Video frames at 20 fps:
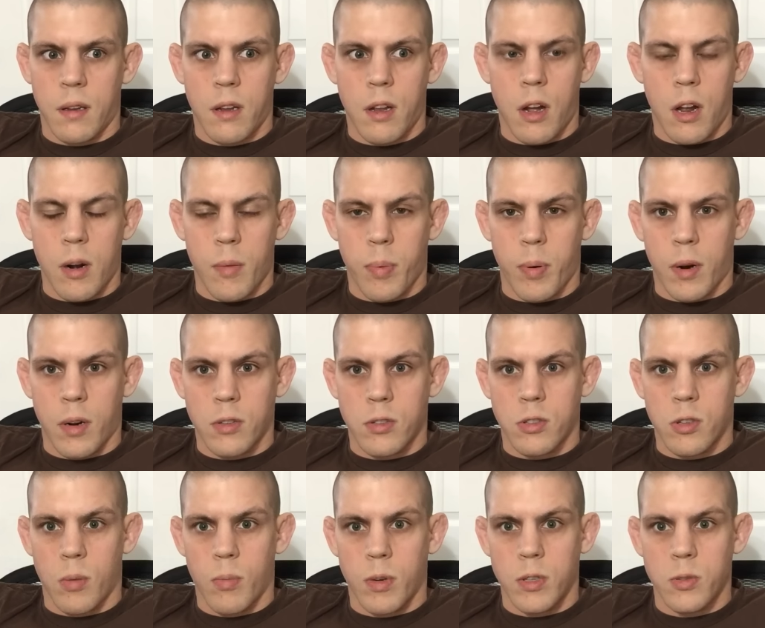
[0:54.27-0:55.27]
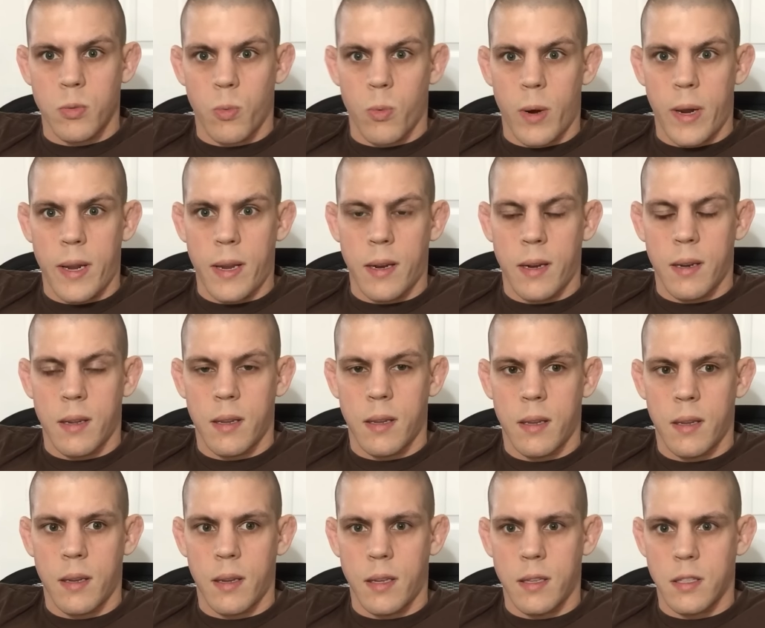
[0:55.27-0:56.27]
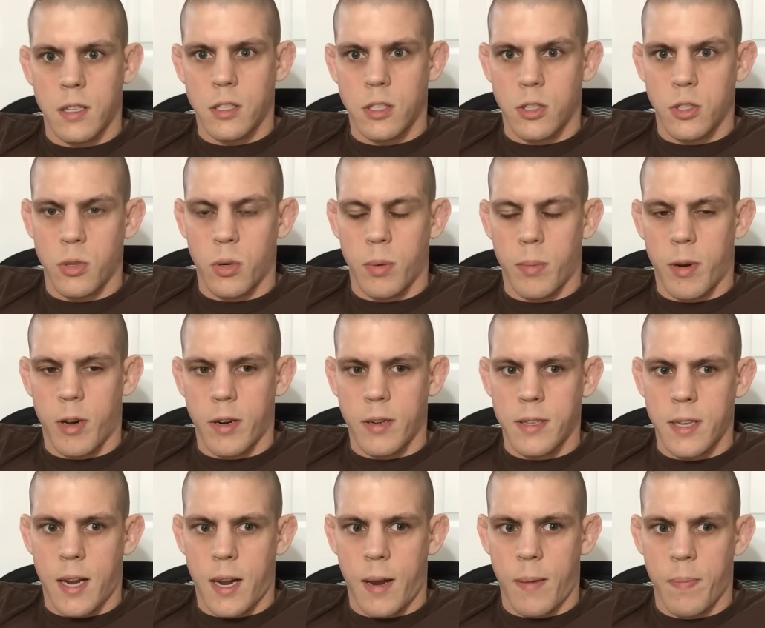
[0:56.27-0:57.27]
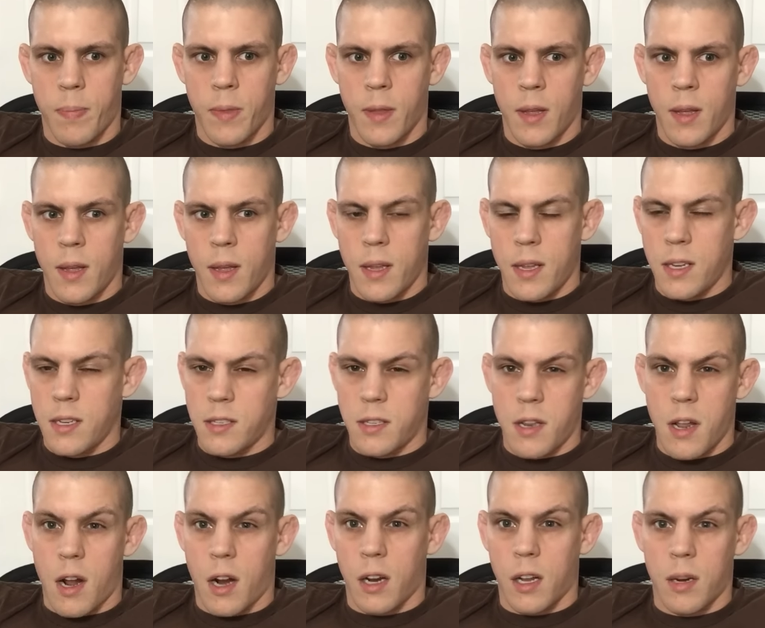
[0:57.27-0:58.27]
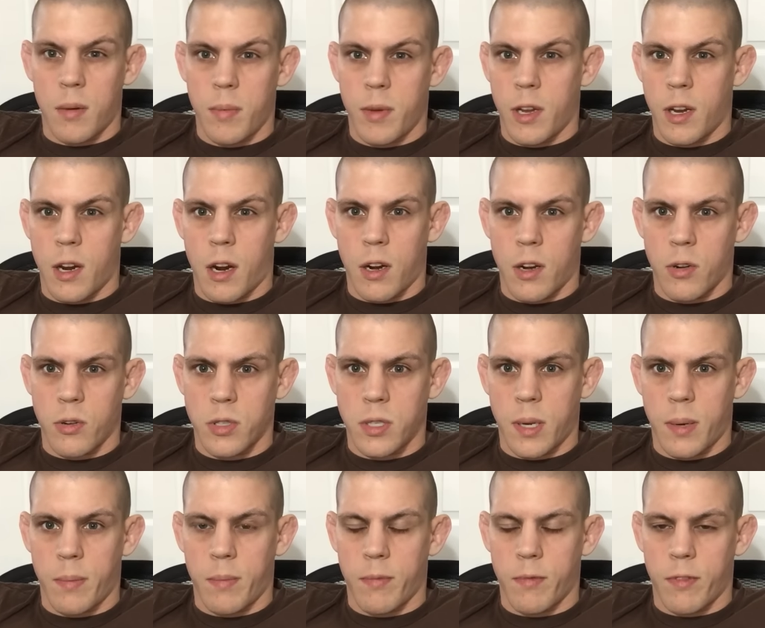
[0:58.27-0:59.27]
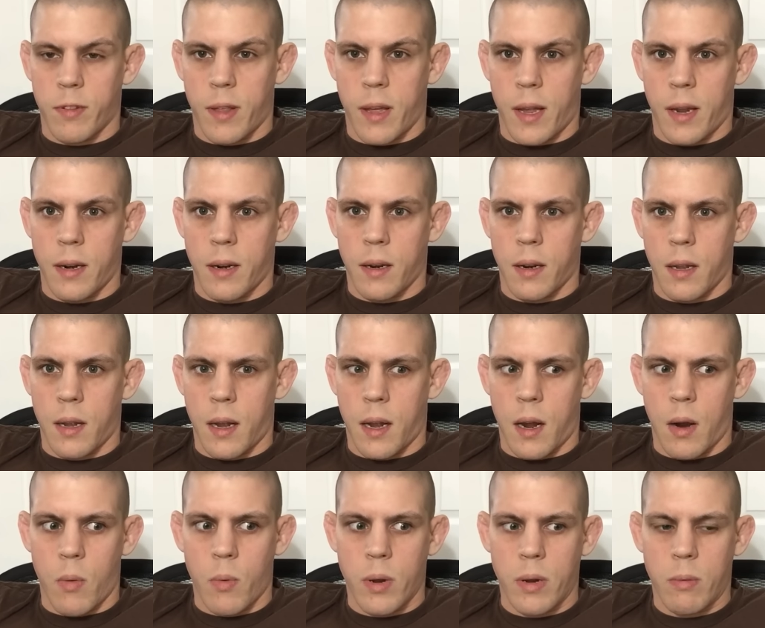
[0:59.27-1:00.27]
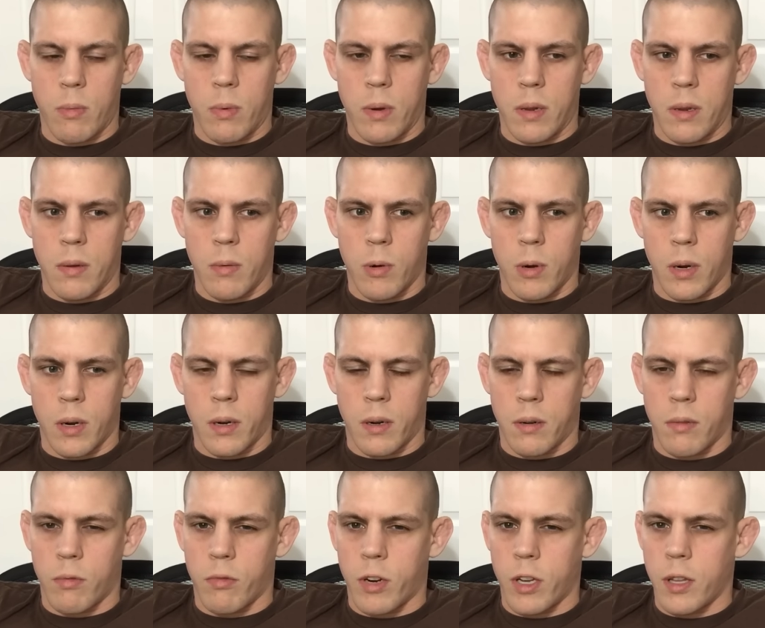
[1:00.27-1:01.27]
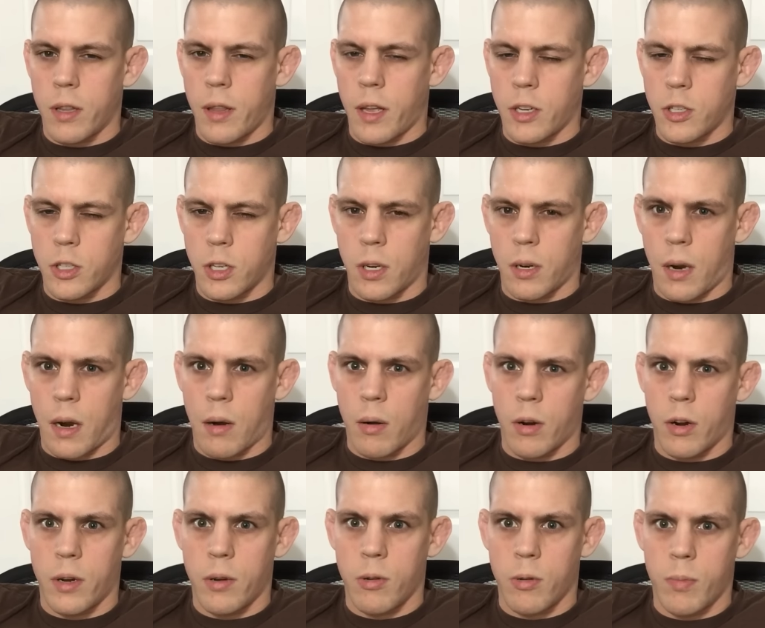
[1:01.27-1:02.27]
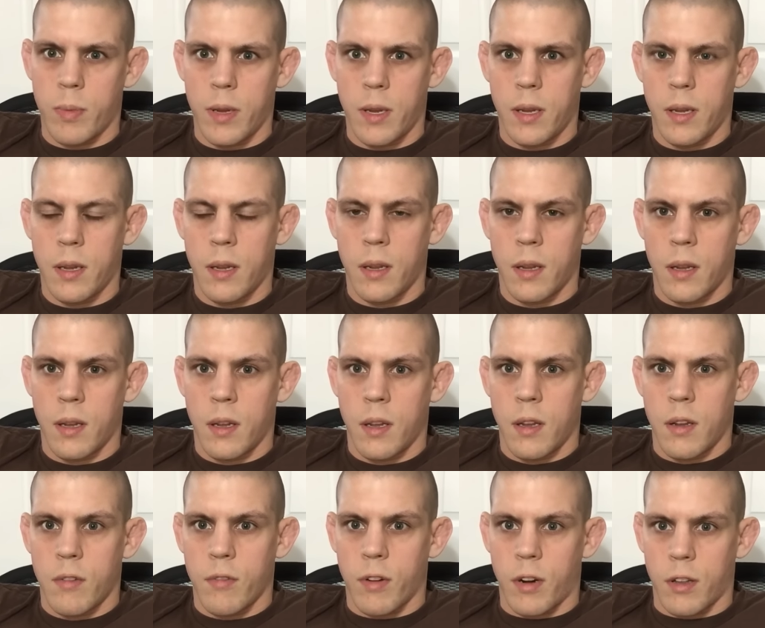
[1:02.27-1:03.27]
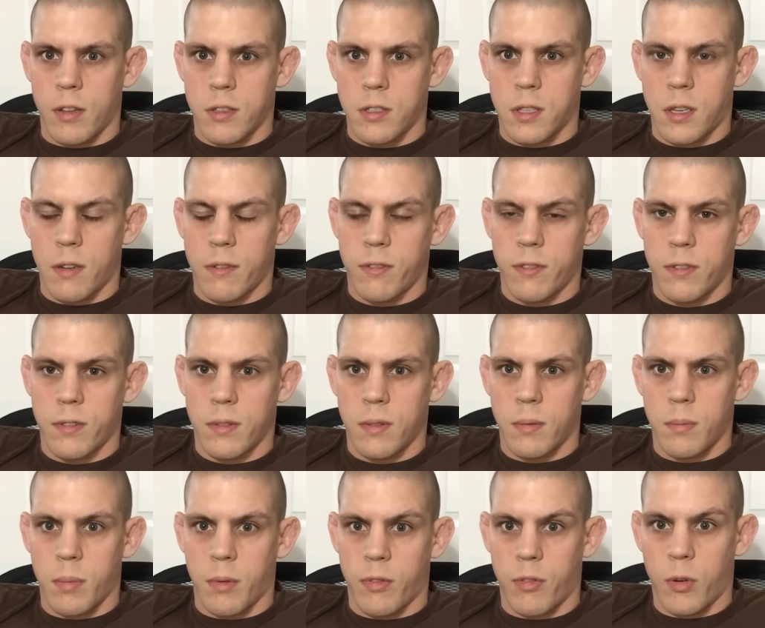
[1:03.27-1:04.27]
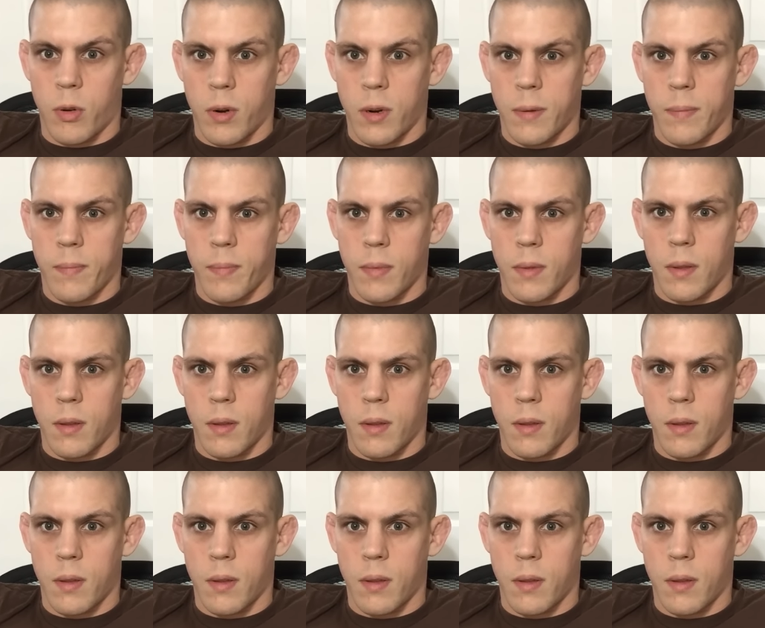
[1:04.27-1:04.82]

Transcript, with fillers: Conor put on so much weight in such a short amount of time. He's not going to be in cardio shape for that. We weren't really that sure how good he would be for other stuff before,